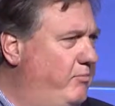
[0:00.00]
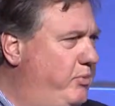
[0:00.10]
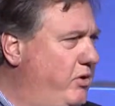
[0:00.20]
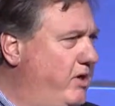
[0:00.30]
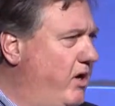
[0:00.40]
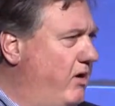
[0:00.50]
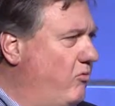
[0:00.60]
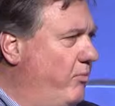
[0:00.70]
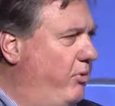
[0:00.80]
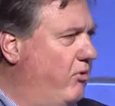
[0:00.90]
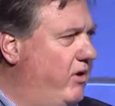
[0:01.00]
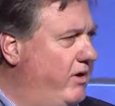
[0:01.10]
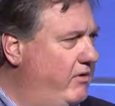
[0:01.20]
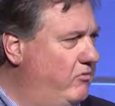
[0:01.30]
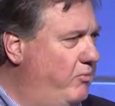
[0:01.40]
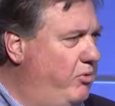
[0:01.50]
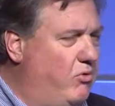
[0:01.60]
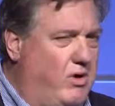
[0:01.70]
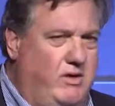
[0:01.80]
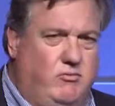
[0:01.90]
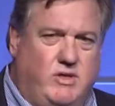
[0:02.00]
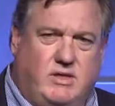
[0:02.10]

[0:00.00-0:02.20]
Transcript: Put it on a report, reported with